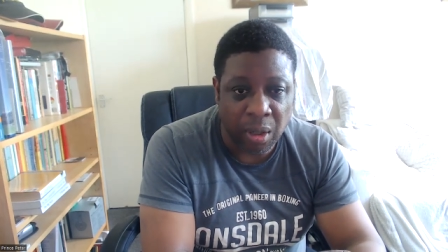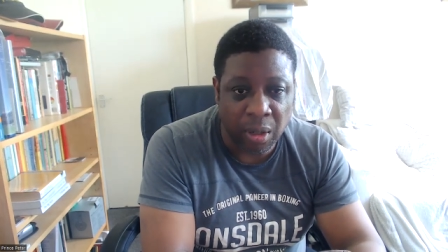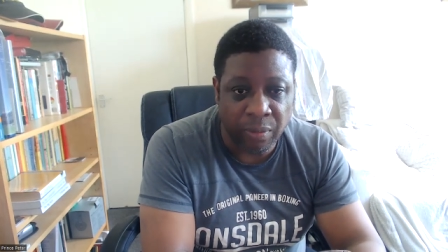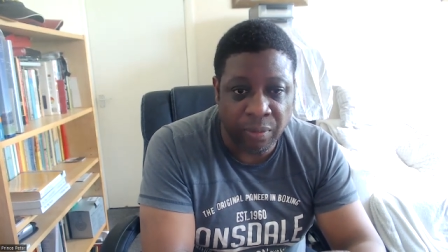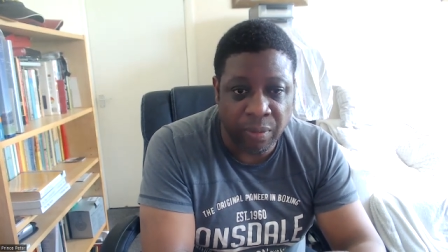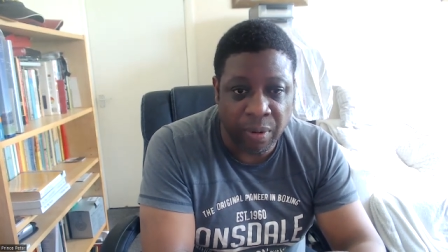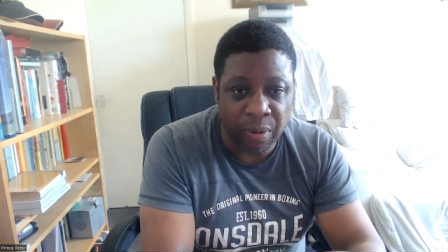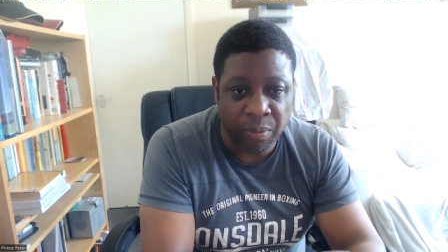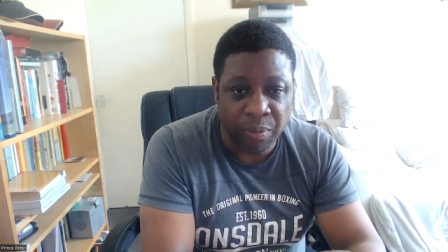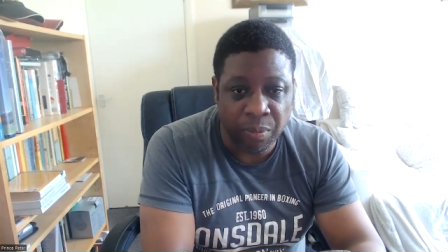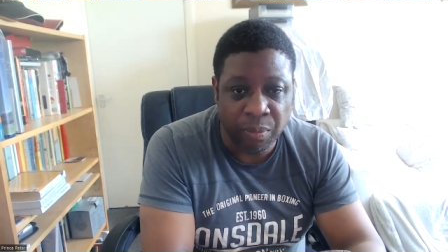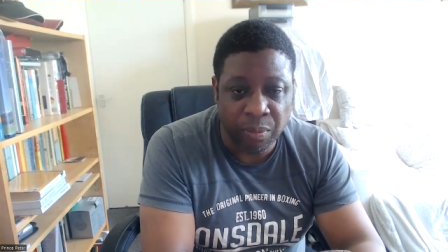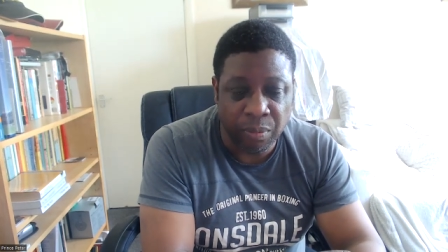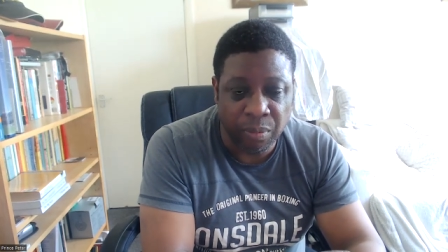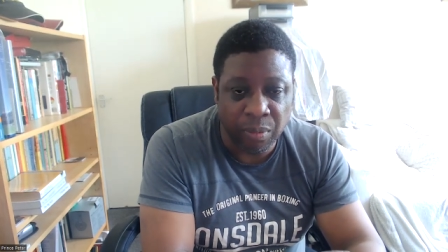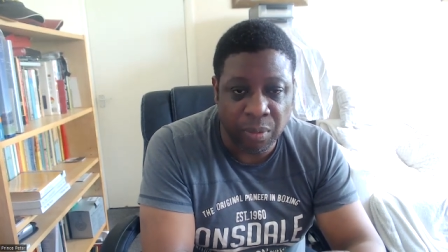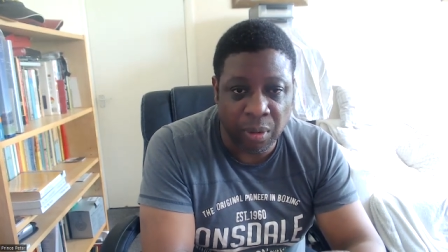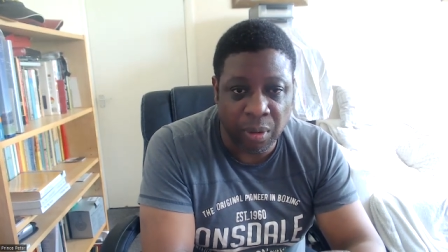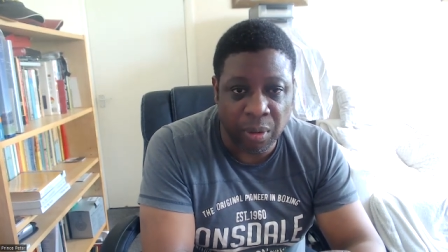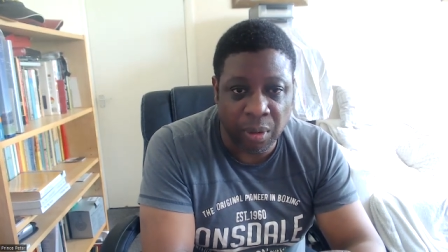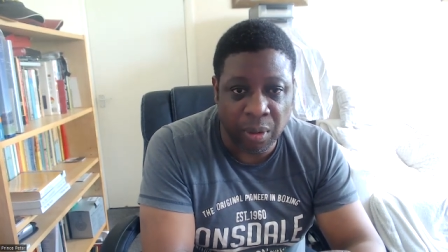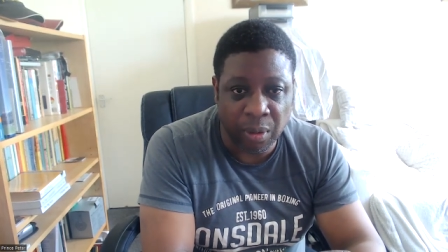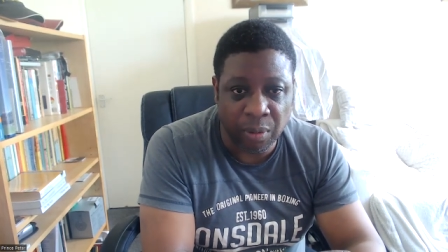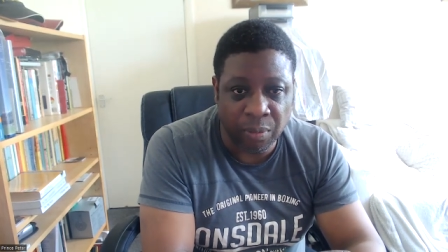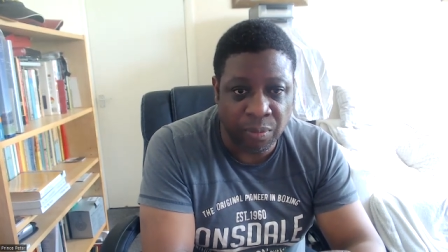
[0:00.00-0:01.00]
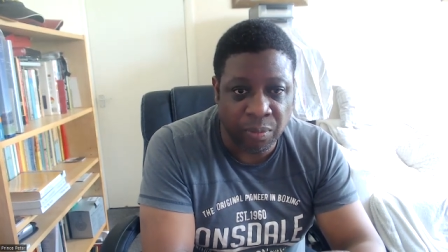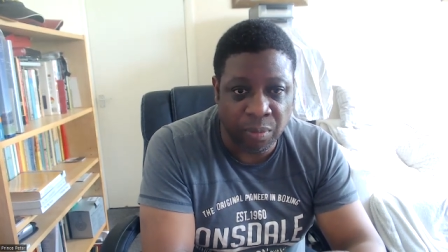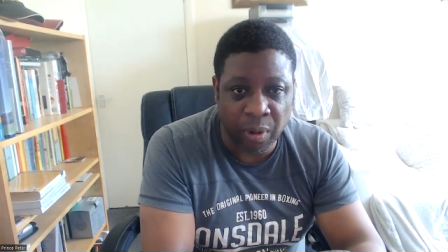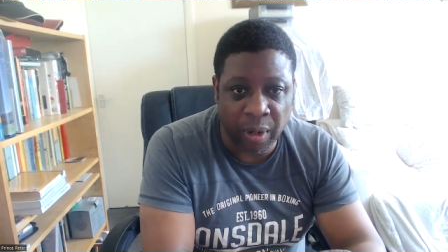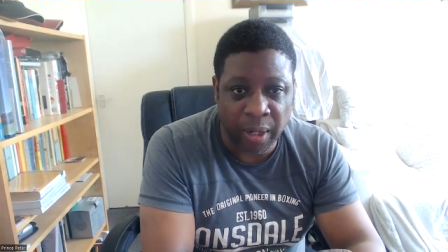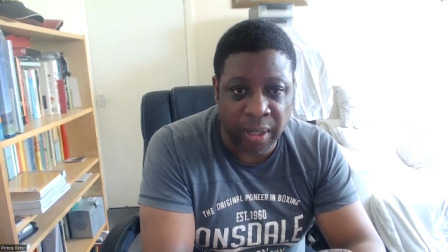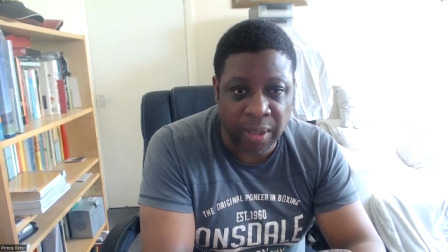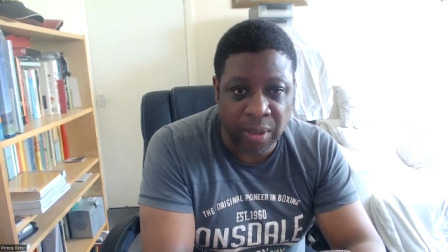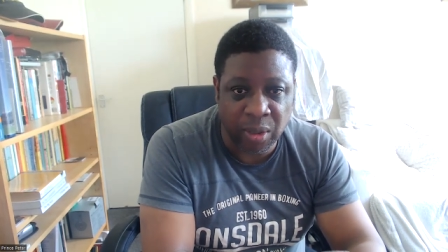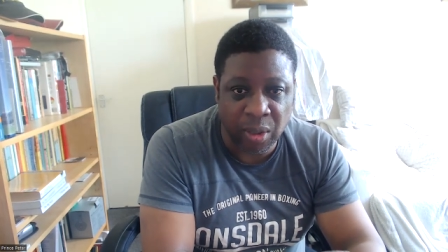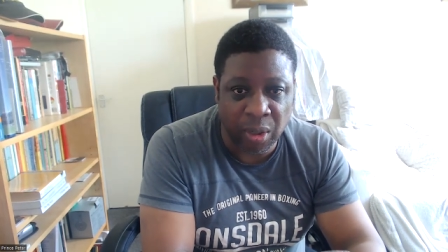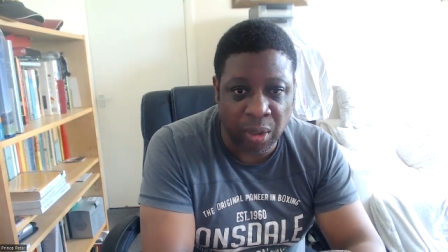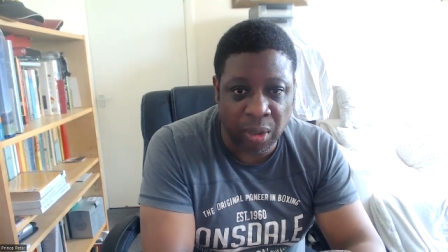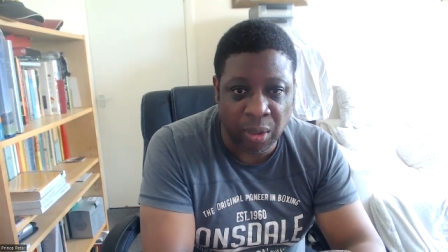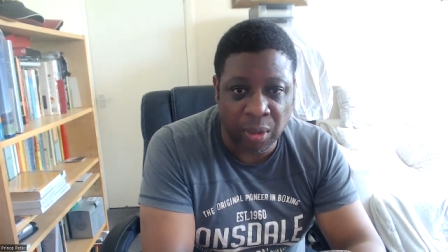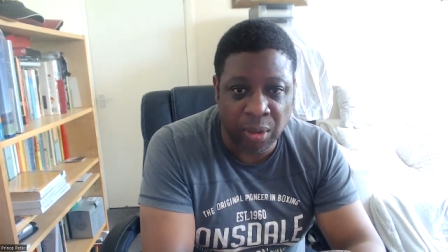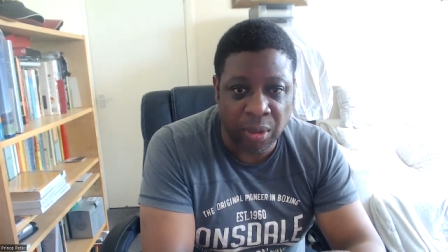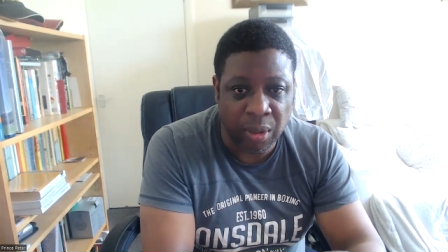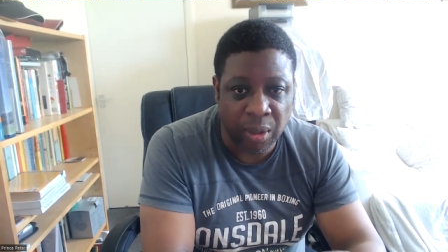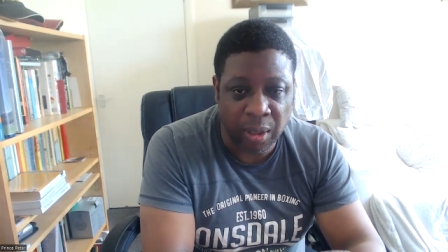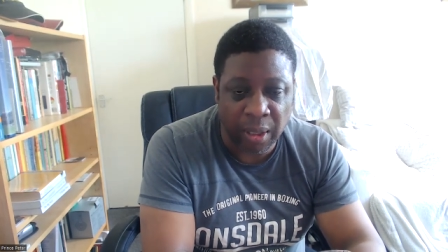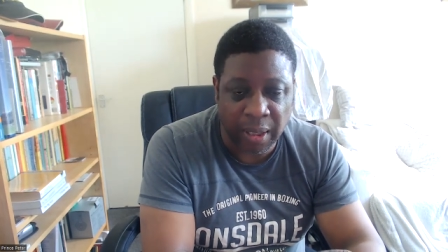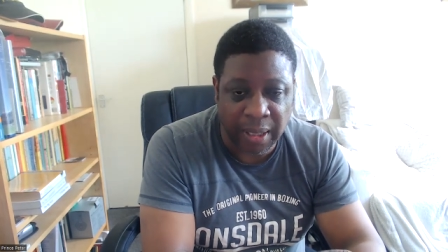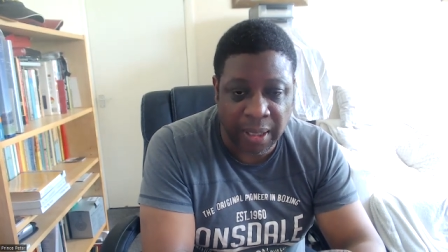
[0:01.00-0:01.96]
everyone right turn